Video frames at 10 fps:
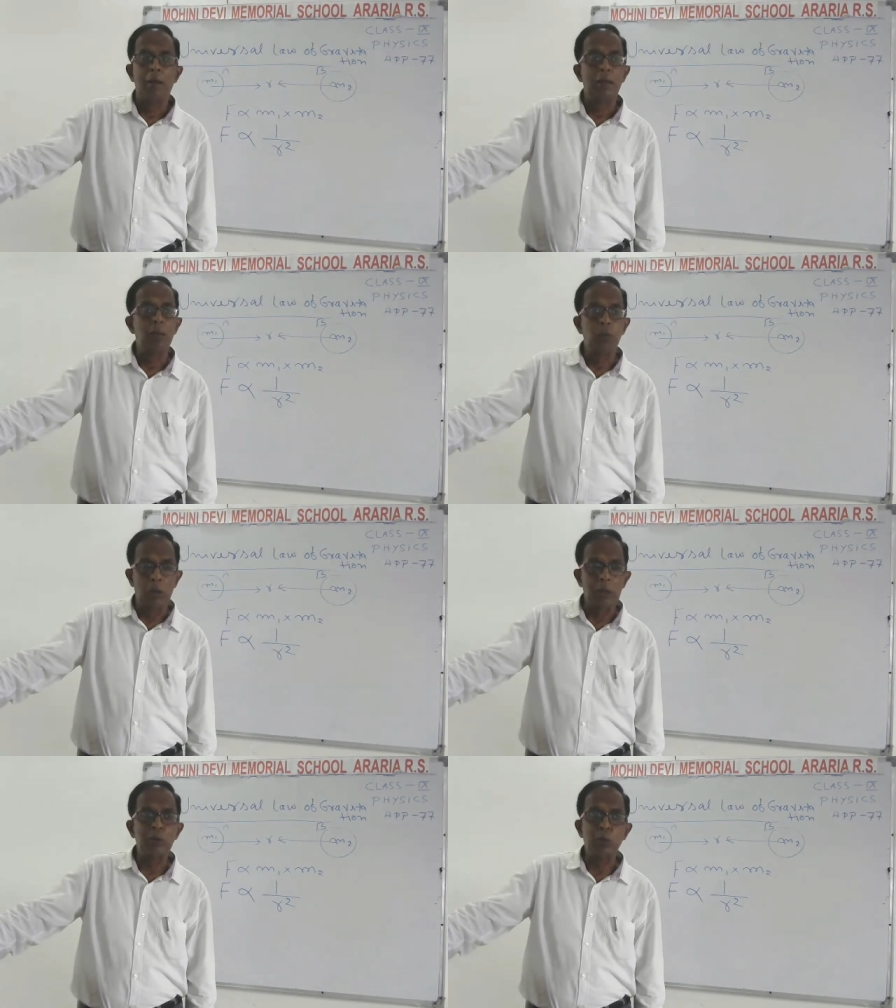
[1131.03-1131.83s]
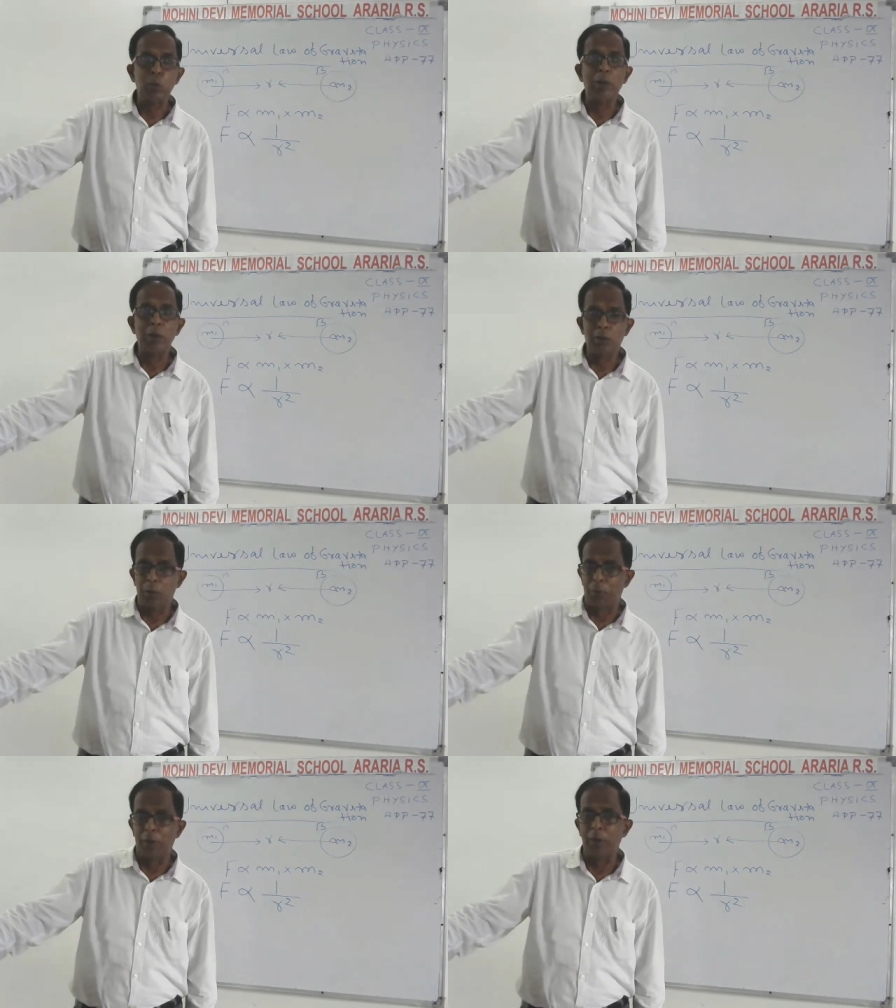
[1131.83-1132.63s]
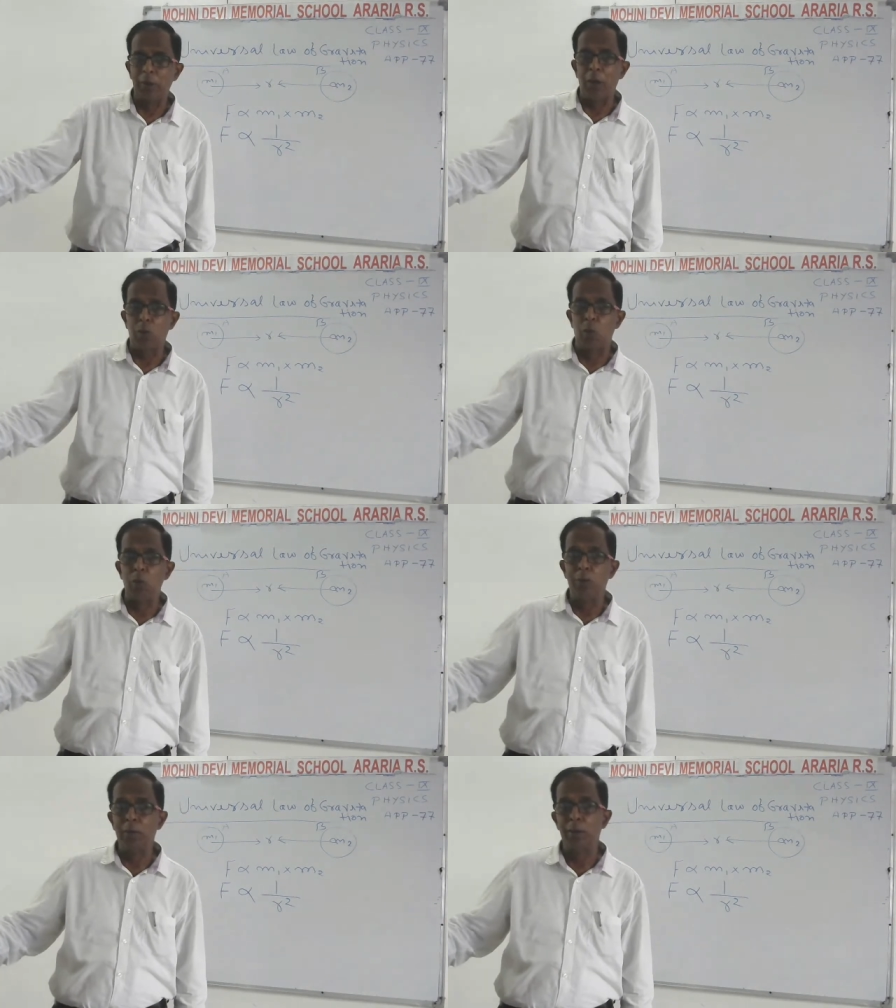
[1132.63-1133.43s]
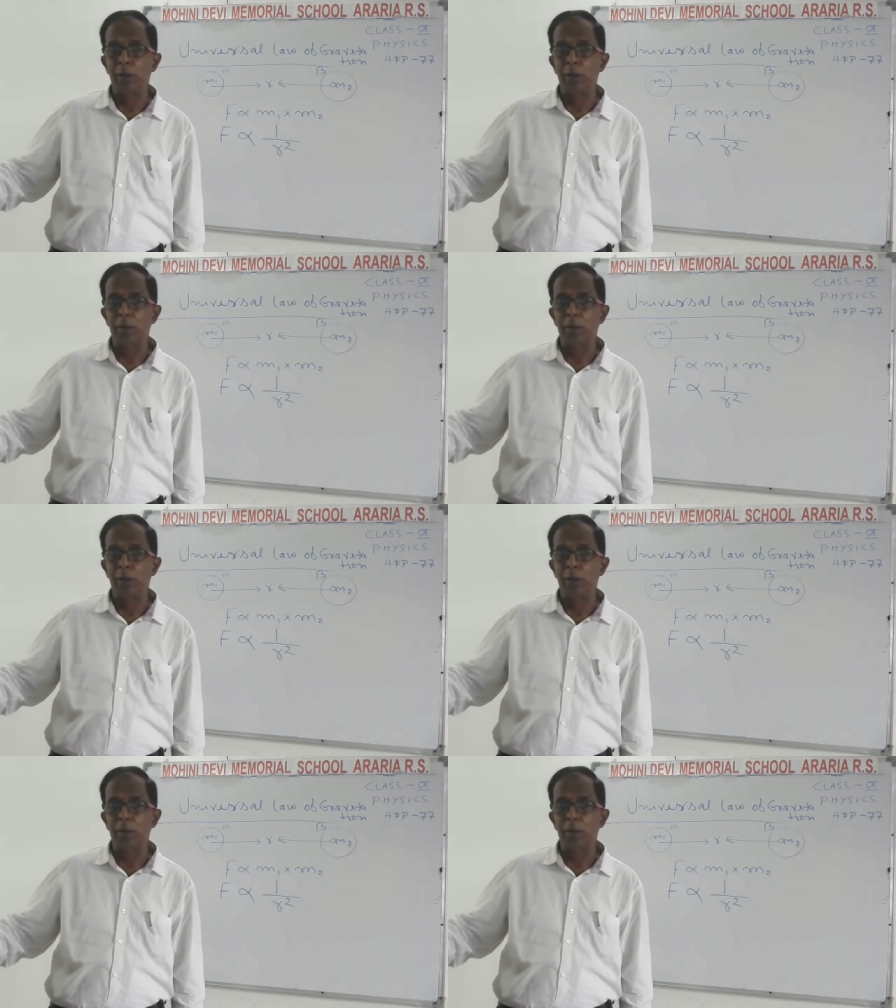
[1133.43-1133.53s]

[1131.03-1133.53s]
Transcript: if you are a student of a airport,